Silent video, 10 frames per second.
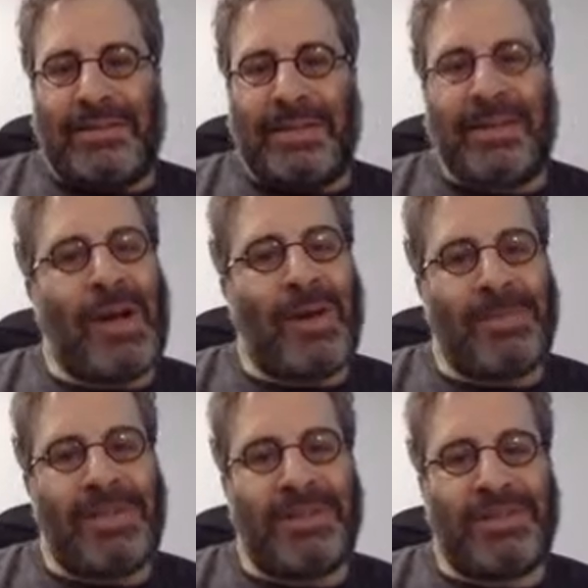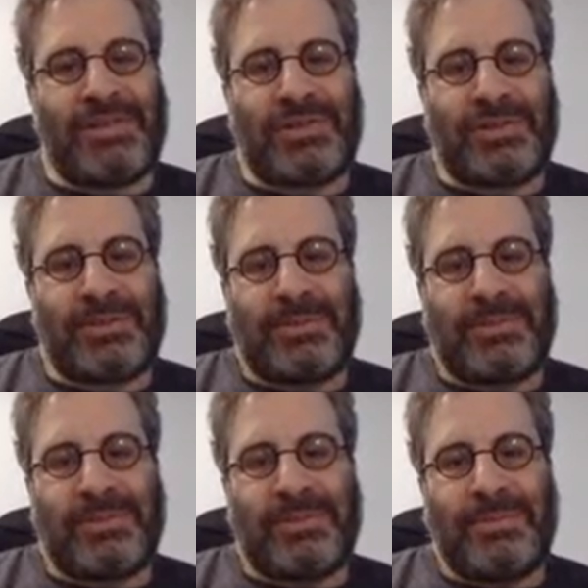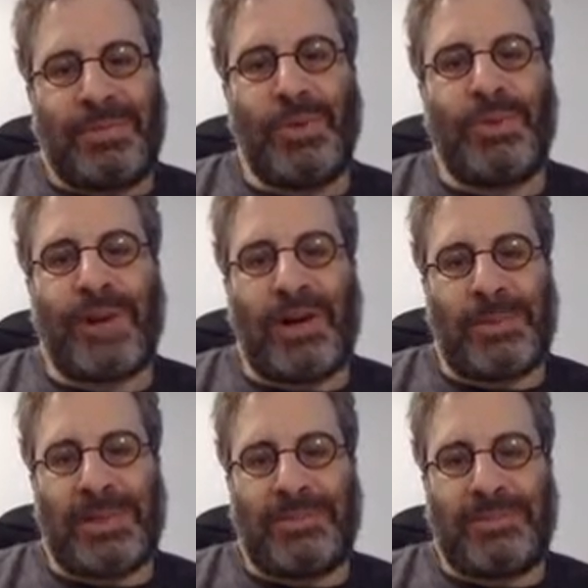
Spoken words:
And now I'm in this new environment.